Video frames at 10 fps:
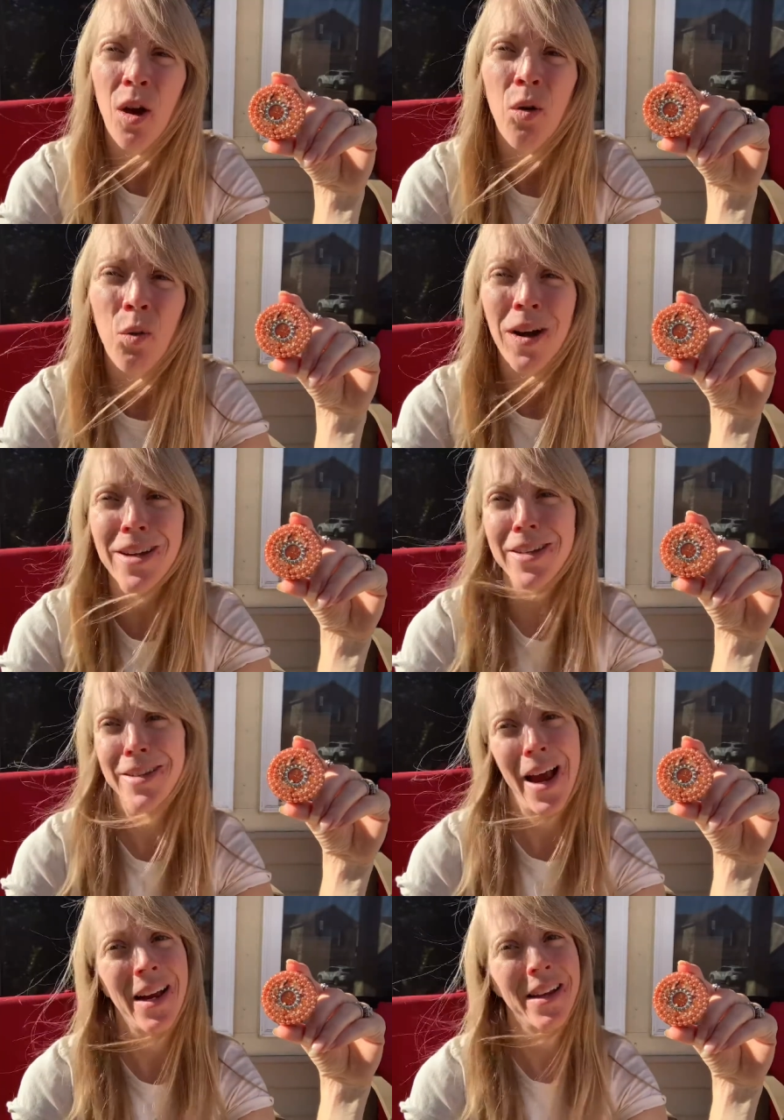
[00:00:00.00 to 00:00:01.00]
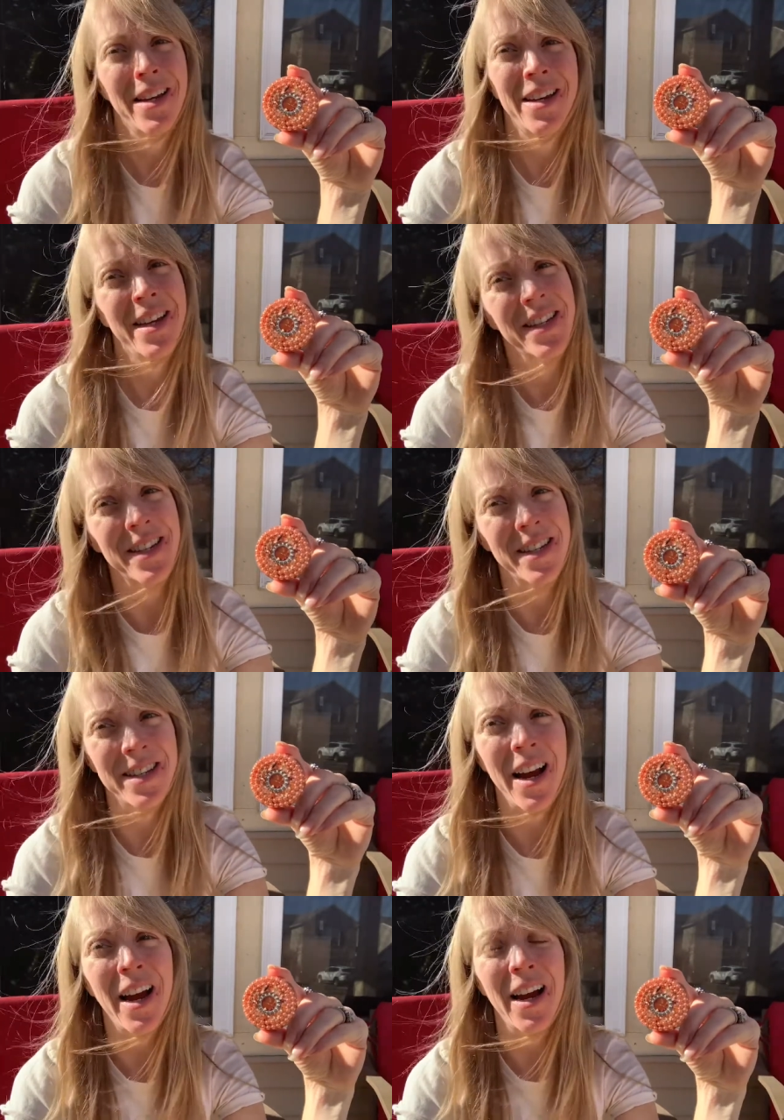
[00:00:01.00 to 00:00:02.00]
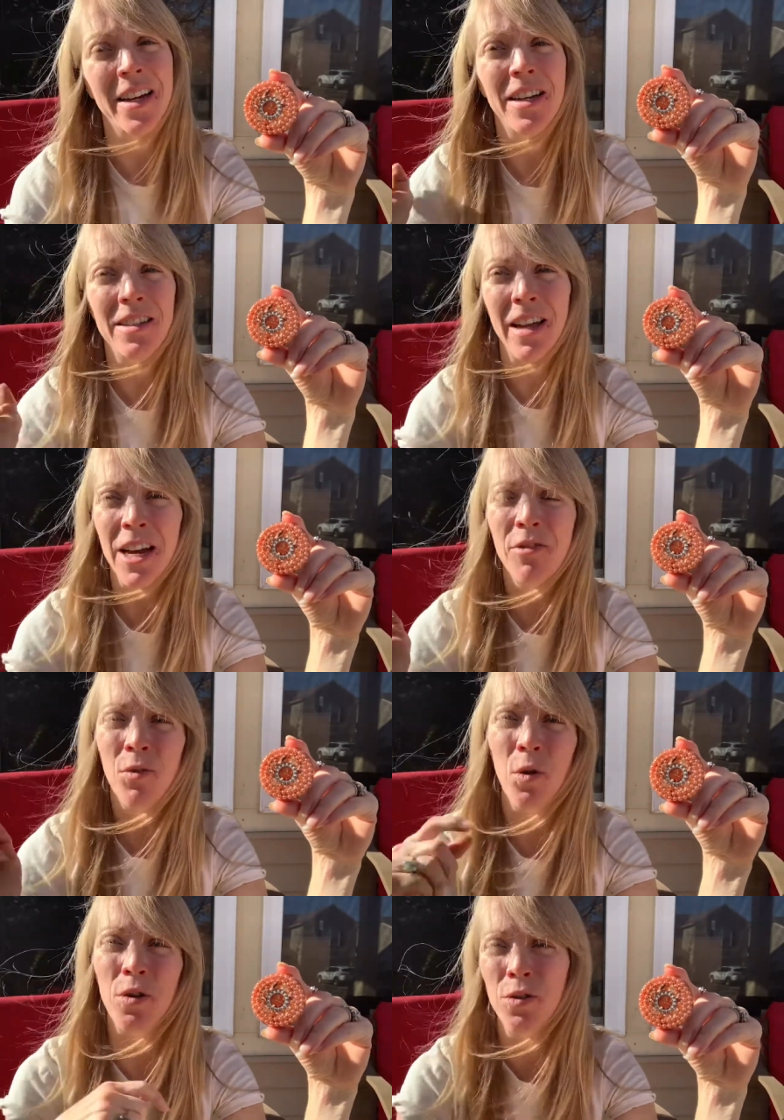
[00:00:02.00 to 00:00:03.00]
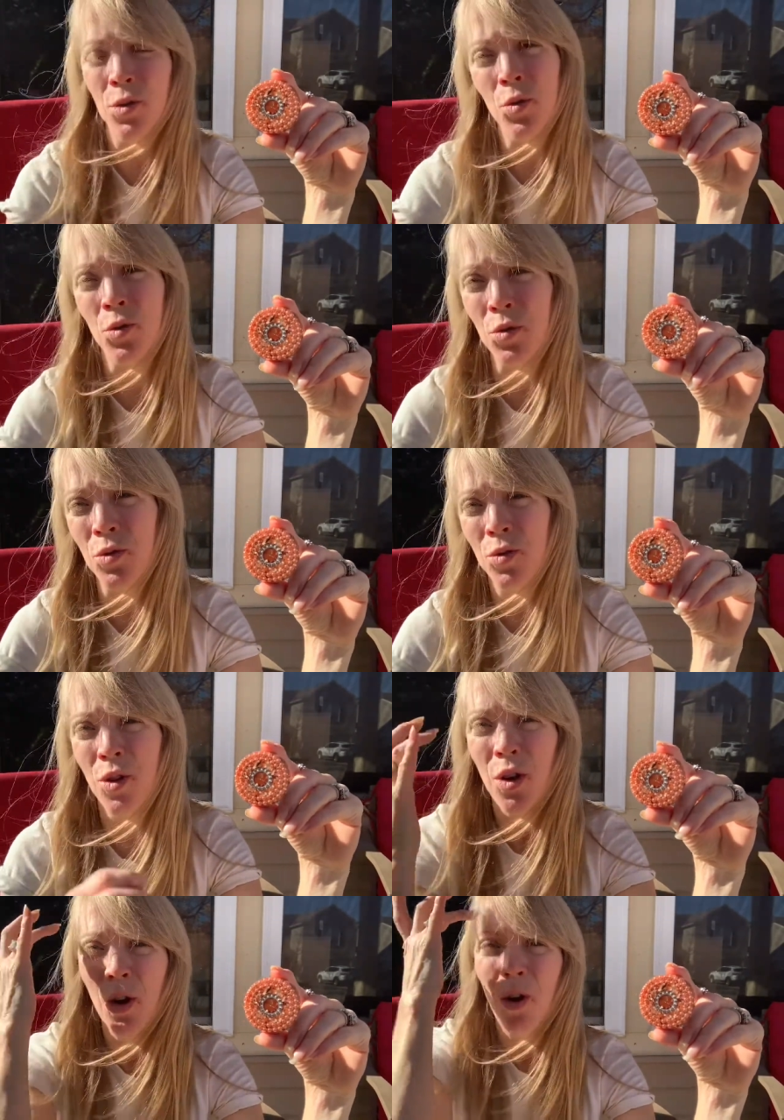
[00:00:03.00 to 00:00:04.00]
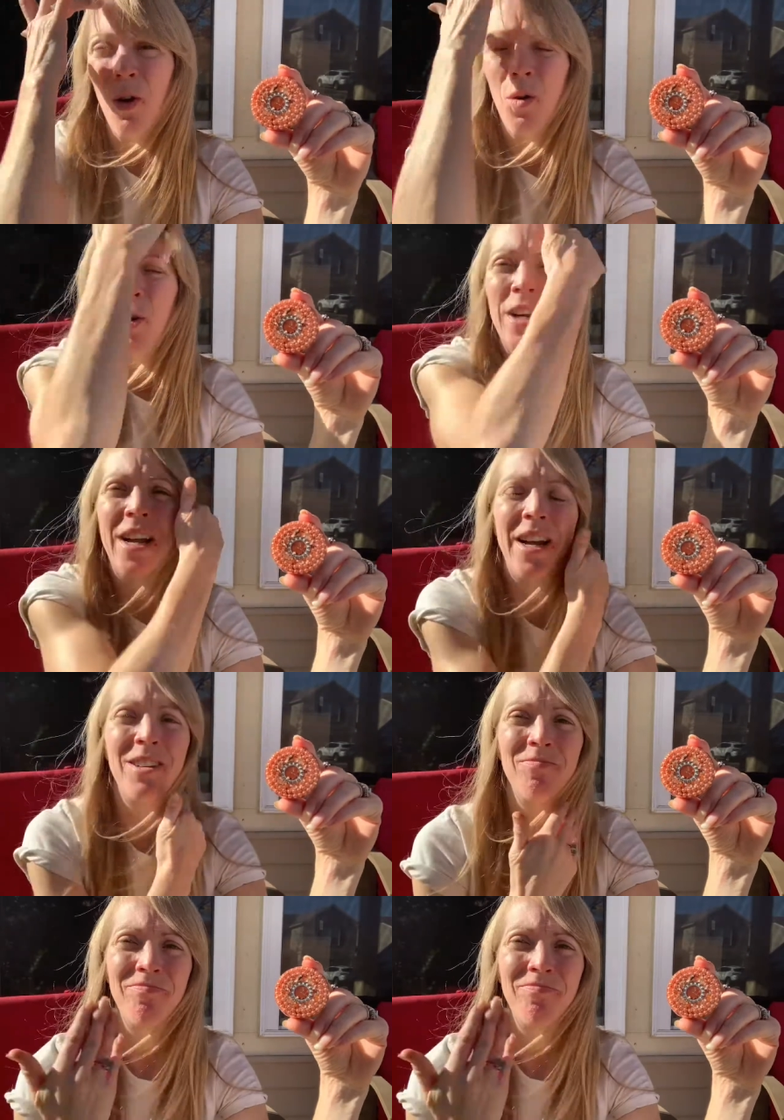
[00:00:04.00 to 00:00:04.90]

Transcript: What exactly is inside Life Force Tools Organite?